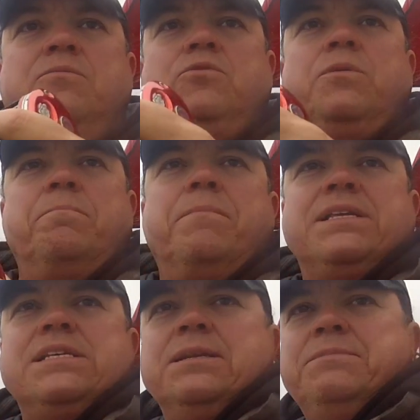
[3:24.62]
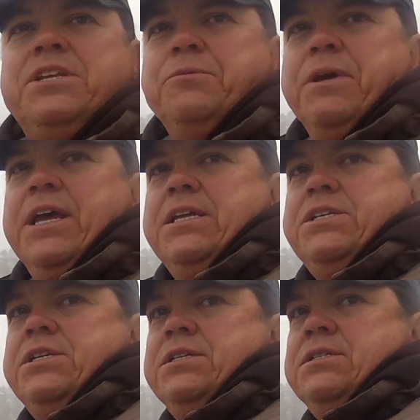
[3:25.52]
muscle him too
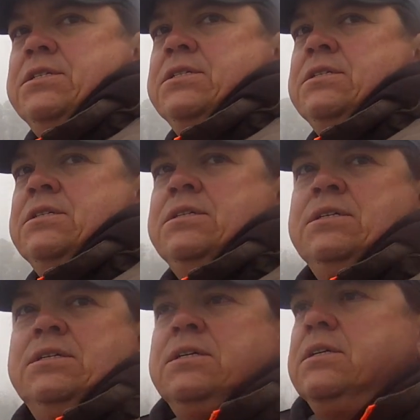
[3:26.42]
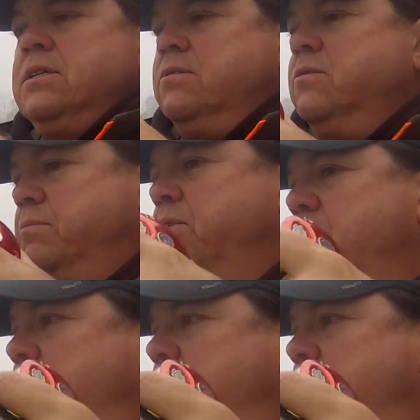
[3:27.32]
much. Don't pull